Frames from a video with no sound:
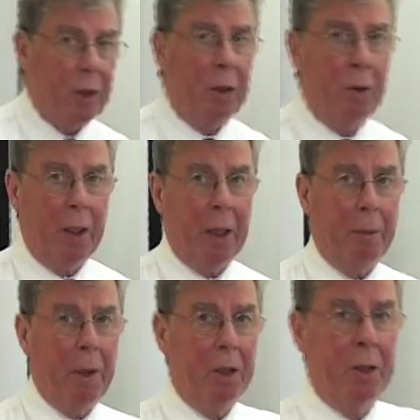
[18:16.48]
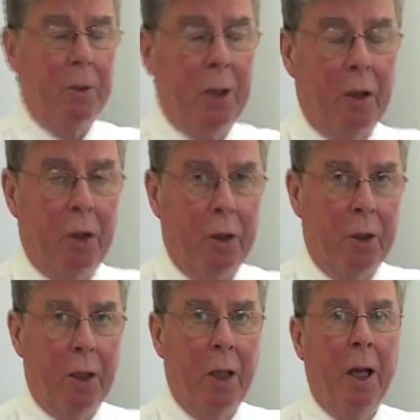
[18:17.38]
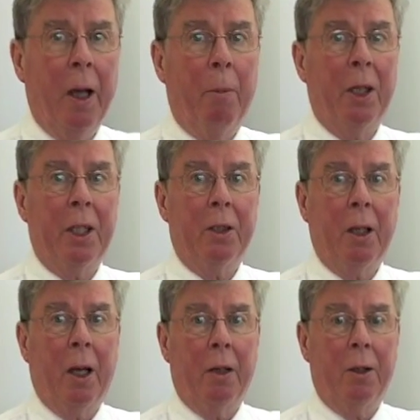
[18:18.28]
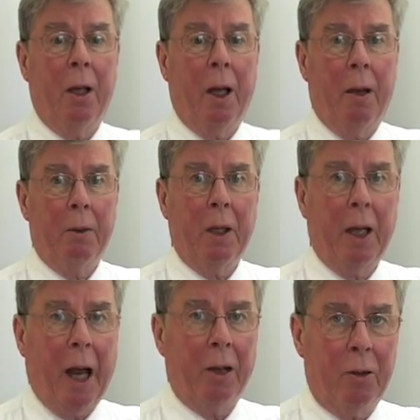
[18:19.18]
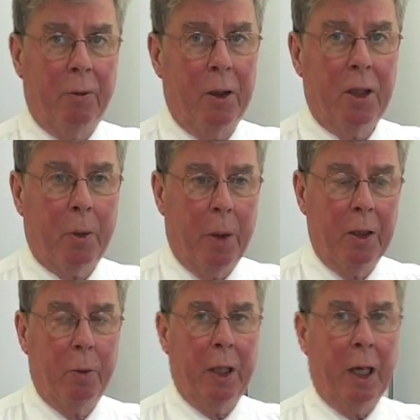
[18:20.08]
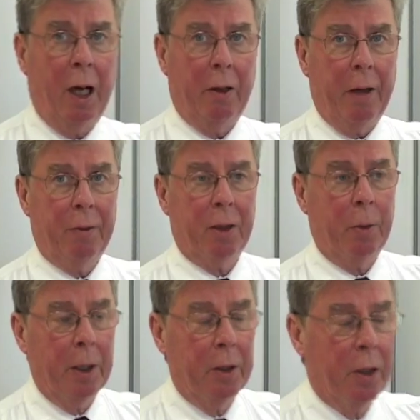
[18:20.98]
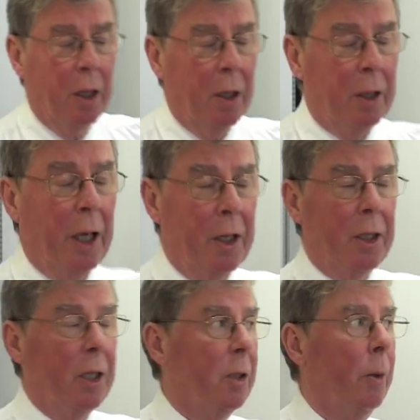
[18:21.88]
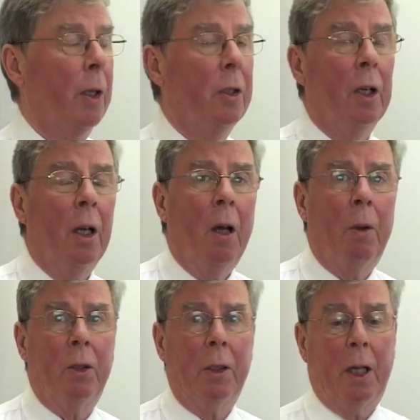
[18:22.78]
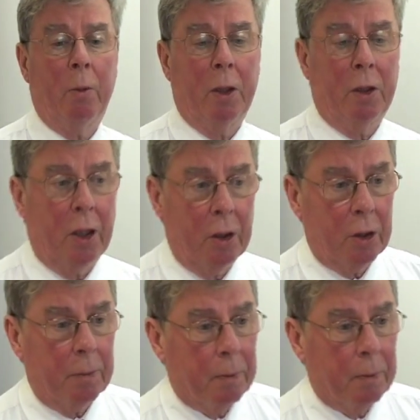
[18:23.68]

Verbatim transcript: and you'd think that means two junctions, but it, it, uh, the actual first squids were the RF squids, the AC squids, which only had one junction.